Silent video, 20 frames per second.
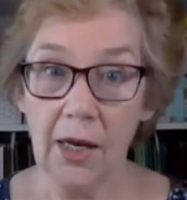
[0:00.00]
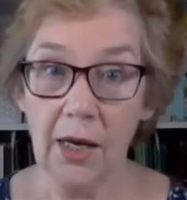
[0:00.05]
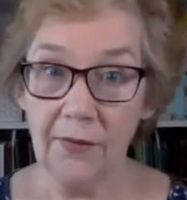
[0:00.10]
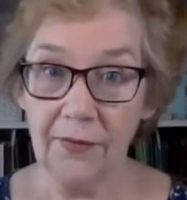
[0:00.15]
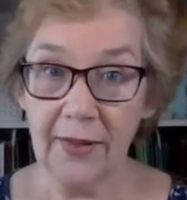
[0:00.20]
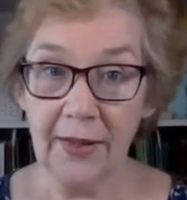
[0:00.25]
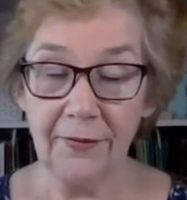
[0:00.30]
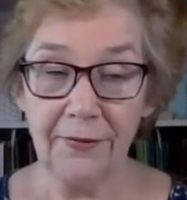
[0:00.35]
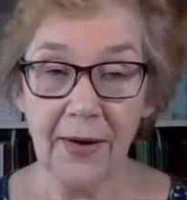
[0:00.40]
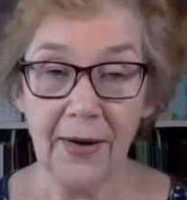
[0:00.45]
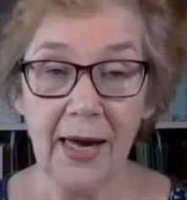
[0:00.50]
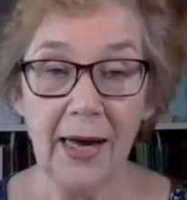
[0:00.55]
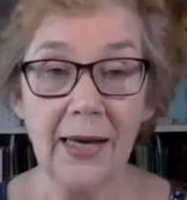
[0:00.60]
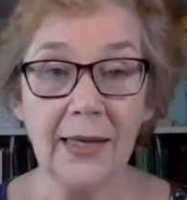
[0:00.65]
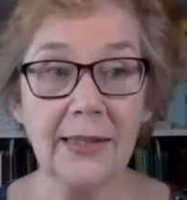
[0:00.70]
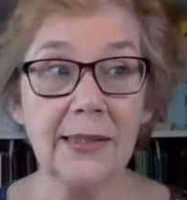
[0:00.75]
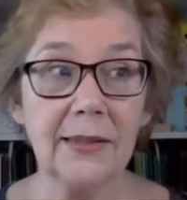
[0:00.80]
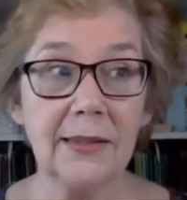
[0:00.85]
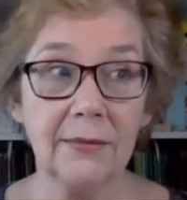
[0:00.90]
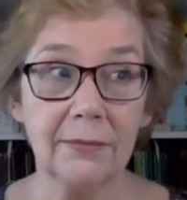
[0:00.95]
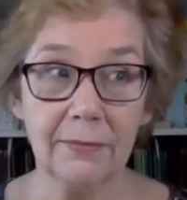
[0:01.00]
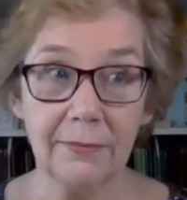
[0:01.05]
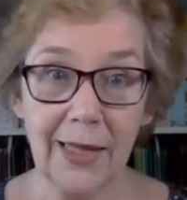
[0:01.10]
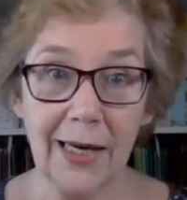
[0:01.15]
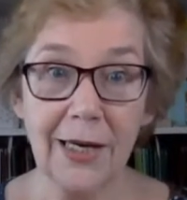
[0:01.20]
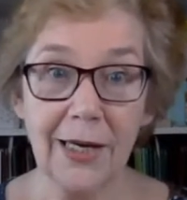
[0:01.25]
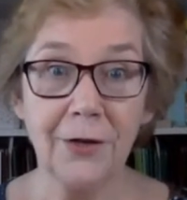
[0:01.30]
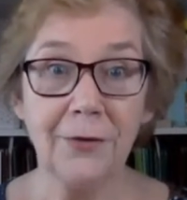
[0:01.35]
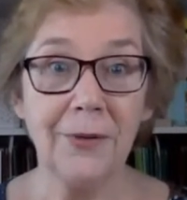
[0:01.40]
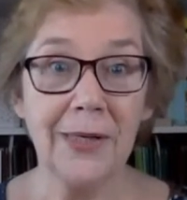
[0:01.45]
If they're fast,
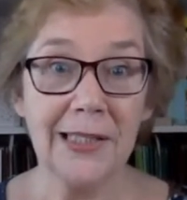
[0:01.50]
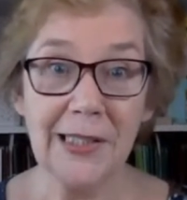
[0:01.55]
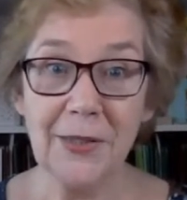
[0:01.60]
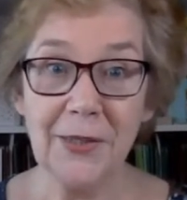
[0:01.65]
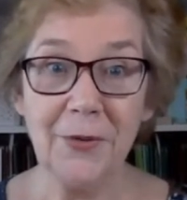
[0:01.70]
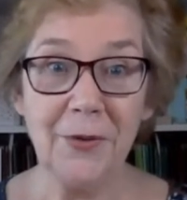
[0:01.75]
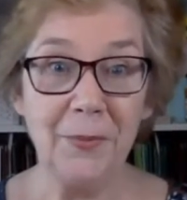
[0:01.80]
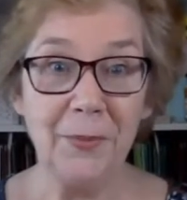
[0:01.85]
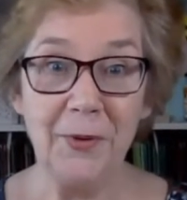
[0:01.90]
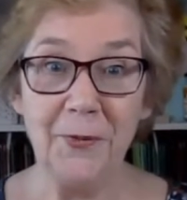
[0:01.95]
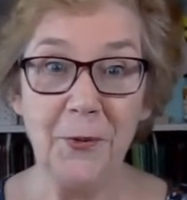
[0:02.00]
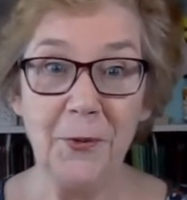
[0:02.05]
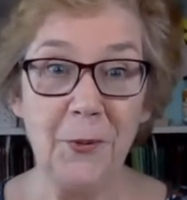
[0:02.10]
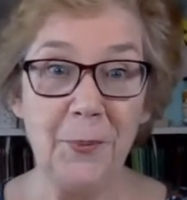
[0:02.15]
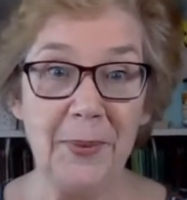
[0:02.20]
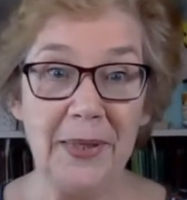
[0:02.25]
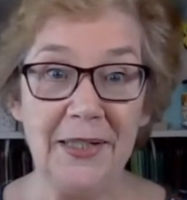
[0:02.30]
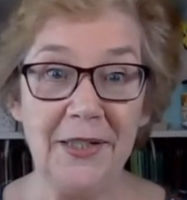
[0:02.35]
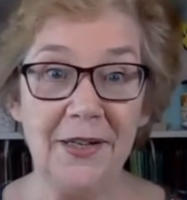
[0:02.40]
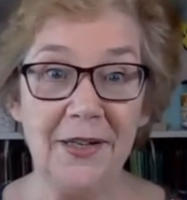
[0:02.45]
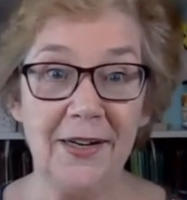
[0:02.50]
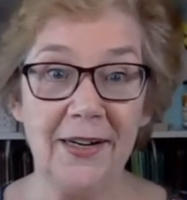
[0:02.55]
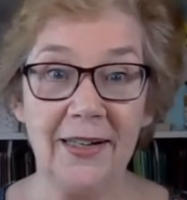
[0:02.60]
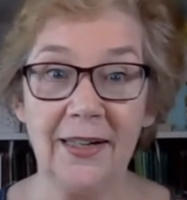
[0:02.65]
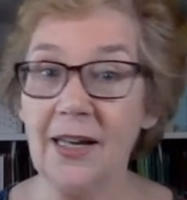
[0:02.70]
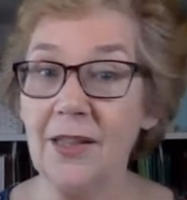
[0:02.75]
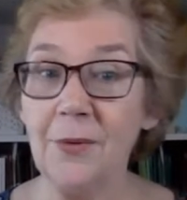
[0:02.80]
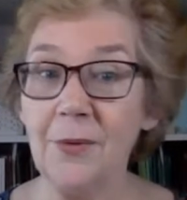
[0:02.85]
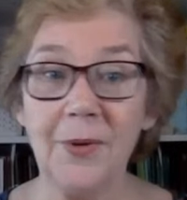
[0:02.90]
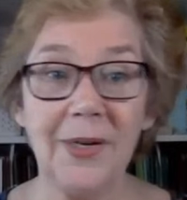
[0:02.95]
they can rescue it before
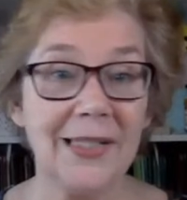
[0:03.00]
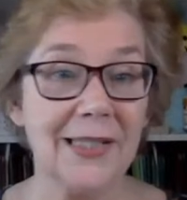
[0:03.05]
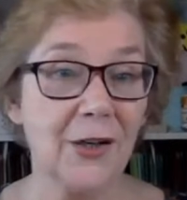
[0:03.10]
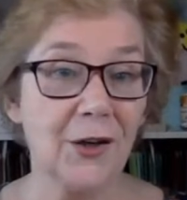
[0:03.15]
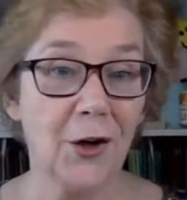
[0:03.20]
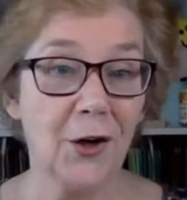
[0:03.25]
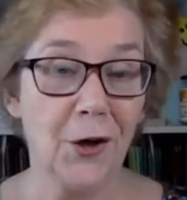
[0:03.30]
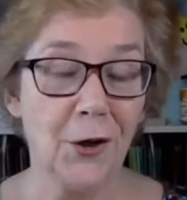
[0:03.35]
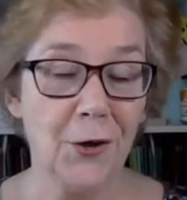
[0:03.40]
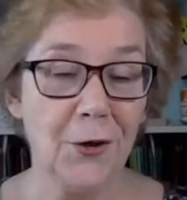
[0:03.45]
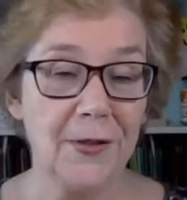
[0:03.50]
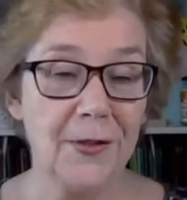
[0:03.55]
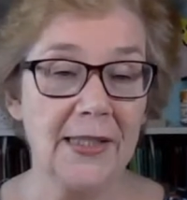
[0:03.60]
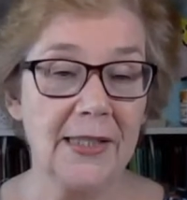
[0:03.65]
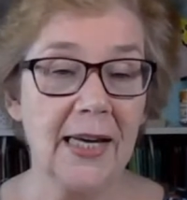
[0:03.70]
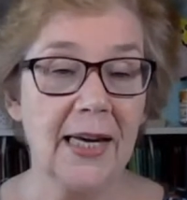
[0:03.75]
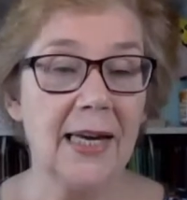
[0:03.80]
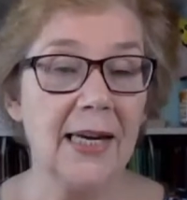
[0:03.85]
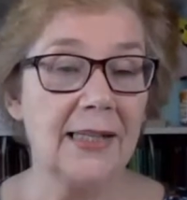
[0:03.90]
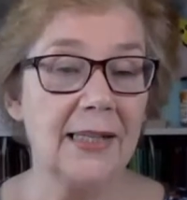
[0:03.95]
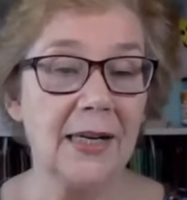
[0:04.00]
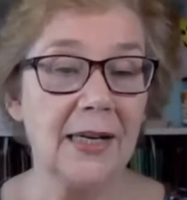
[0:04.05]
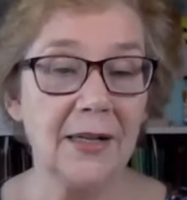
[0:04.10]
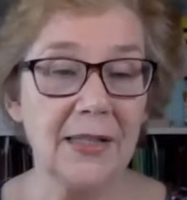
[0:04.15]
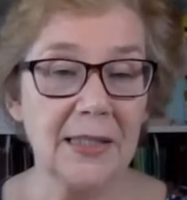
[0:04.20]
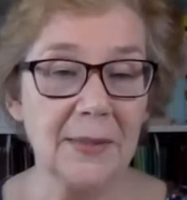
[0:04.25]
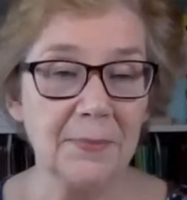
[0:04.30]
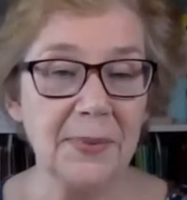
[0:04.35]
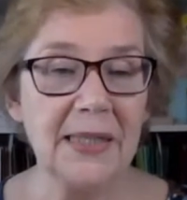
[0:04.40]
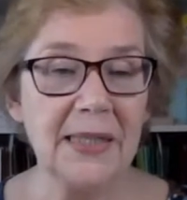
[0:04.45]
midnight. Otherwise, it goes.
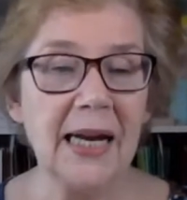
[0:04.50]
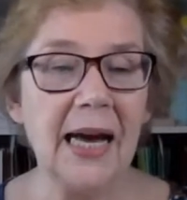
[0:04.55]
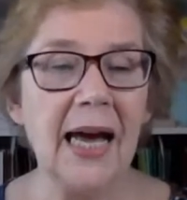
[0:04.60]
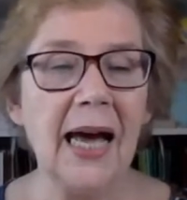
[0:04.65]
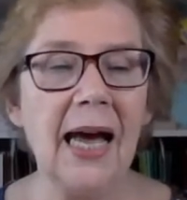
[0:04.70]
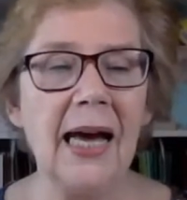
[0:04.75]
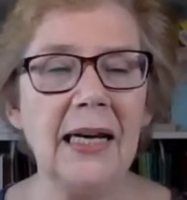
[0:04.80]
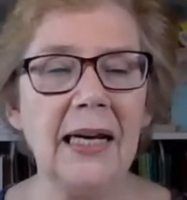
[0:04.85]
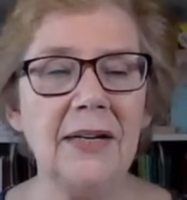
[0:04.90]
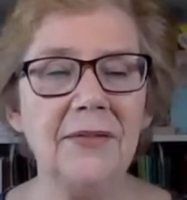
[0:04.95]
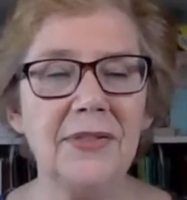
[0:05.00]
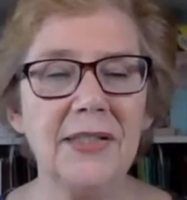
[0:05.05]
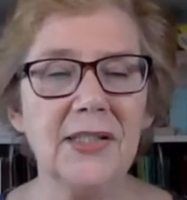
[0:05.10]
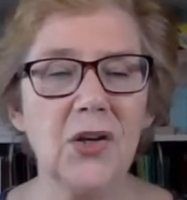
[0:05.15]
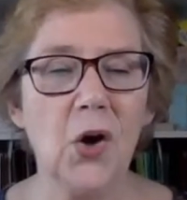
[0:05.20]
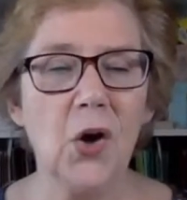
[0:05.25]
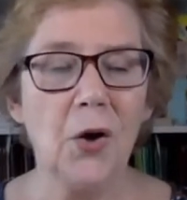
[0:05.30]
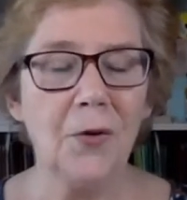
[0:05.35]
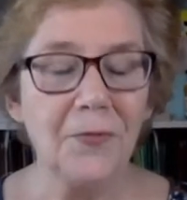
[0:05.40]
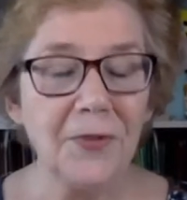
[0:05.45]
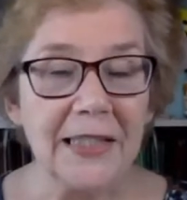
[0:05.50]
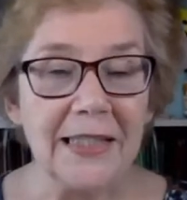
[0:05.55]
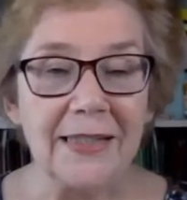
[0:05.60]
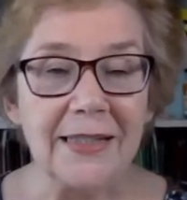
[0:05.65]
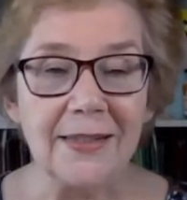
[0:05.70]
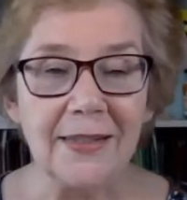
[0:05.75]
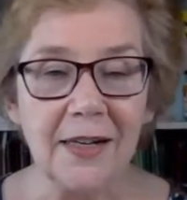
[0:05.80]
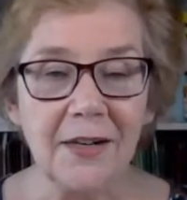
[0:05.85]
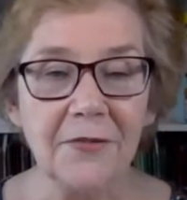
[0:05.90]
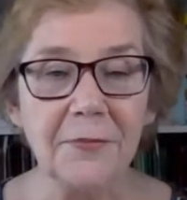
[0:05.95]
Now, it's a bit hard if it's office
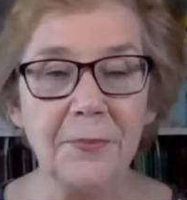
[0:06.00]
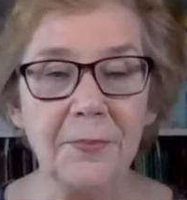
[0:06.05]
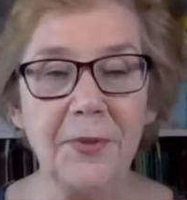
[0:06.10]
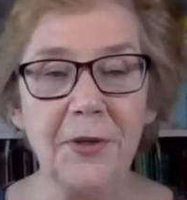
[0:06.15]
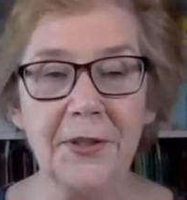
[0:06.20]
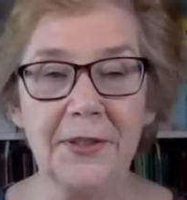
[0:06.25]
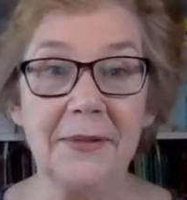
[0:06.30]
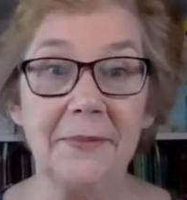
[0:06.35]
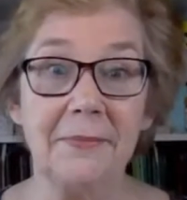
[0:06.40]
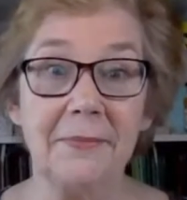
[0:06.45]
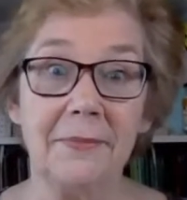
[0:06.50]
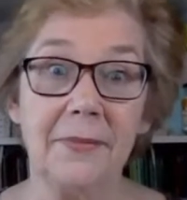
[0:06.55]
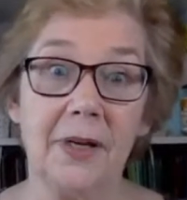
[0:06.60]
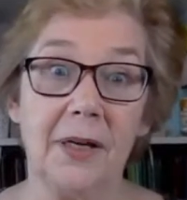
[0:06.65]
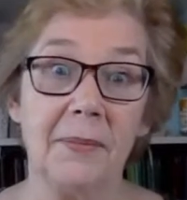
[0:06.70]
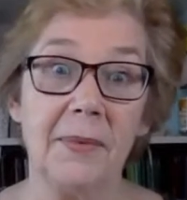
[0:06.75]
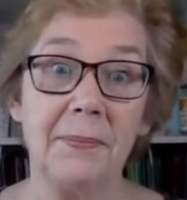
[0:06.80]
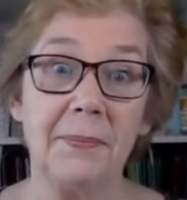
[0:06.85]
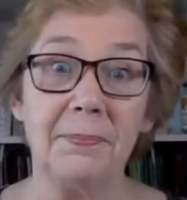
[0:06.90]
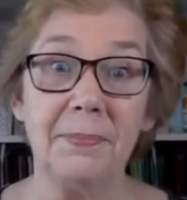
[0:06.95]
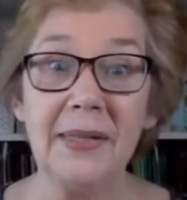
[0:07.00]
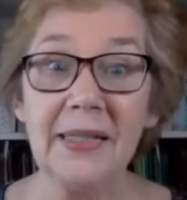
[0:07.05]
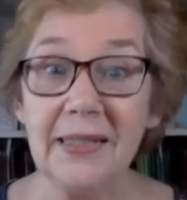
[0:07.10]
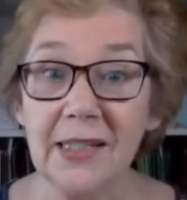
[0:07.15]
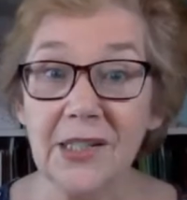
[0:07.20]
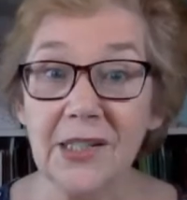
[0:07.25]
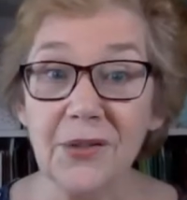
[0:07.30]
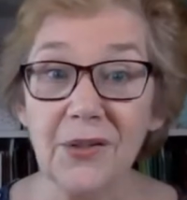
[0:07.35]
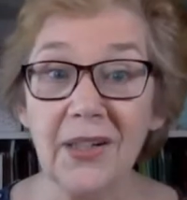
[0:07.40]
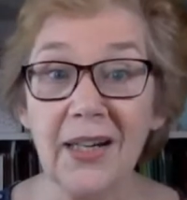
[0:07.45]
stuff because it might be
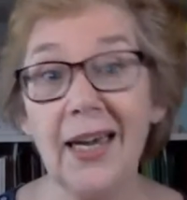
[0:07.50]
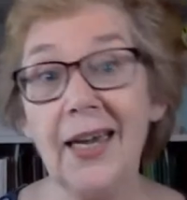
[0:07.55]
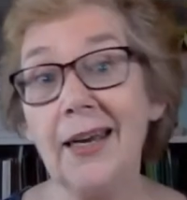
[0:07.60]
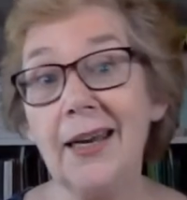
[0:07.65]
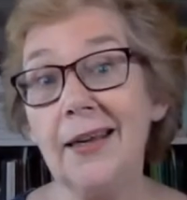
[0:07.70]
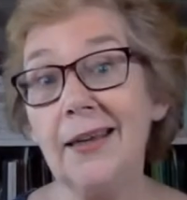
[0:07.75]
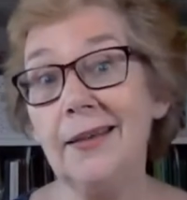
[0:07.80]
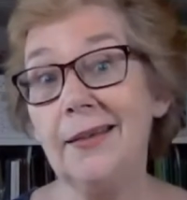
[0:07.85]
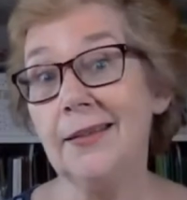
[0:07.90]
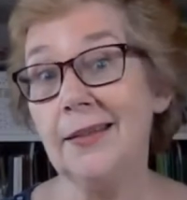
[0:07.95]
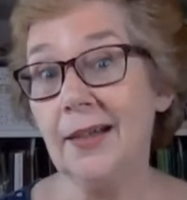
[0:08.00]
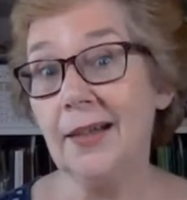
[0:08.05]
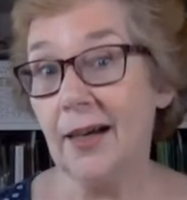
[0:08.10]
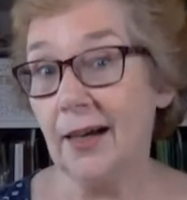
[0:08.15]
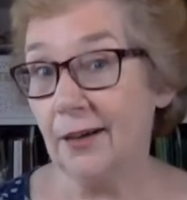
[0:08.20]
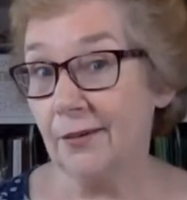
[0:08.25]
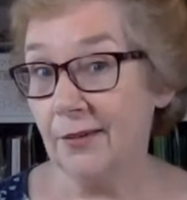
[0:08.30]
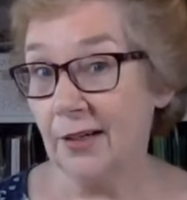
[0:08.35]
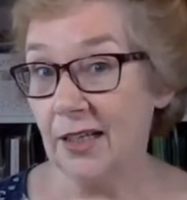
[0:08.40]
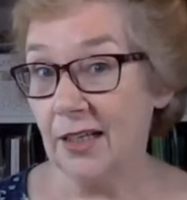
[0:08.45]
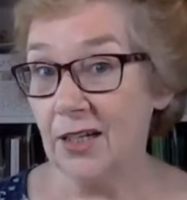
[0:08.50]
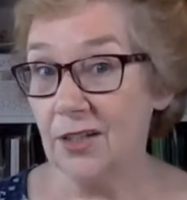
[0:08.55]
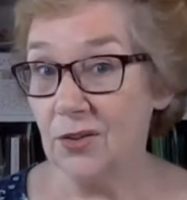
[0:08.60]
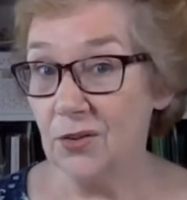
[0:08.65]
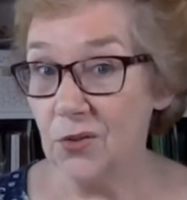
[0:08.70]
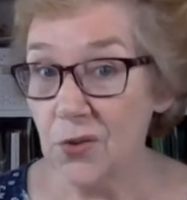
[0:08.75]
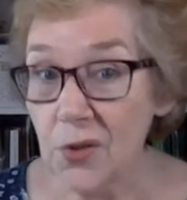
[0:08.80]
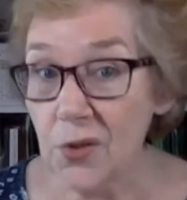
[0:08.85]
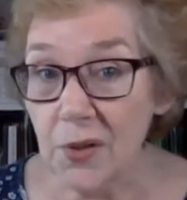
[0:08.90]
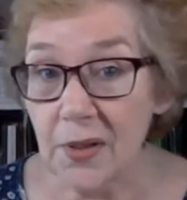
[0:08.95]
business related and you can't really
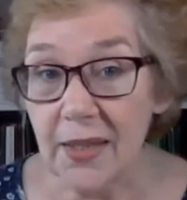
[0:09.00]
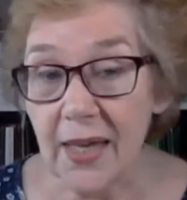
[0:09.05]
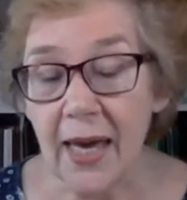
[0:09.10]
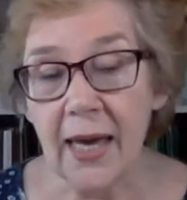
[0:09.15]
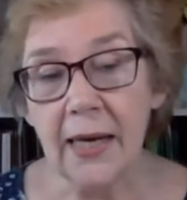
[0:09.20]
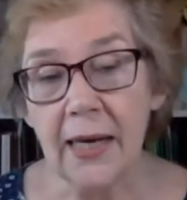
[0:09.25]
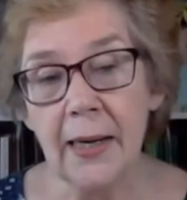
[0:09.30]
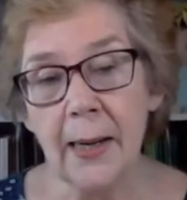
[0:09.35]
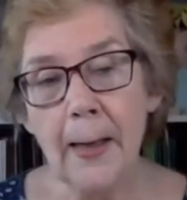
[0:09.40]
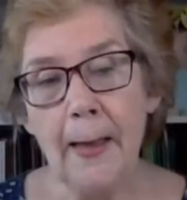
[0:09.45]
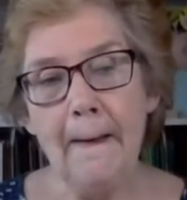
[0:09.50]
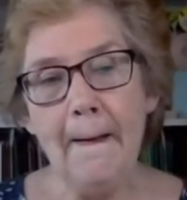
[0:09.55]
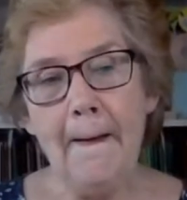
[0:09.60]
do that.